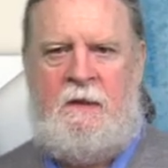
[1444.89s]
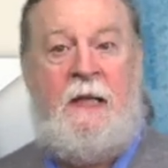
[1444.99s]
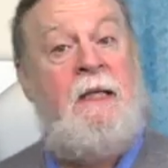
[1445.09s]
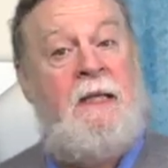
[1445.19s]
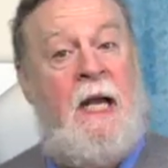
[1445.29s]

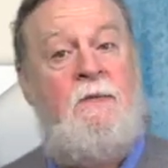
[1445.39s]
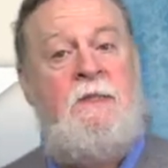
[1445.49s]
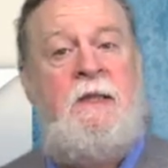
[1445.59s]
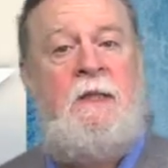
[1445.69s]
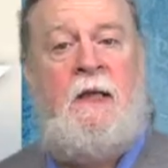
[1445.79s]
Can a
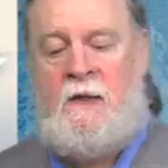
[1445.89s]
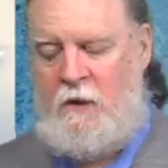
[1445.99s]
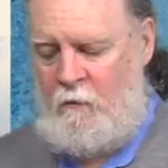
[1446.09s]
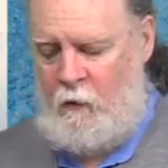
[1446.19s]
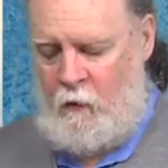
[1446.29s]
guaranteed
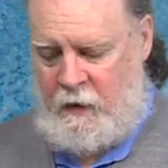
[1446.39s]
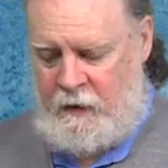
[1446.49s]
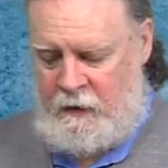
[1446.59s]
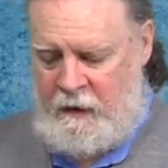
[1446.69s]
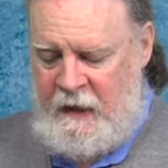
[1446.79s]
income work?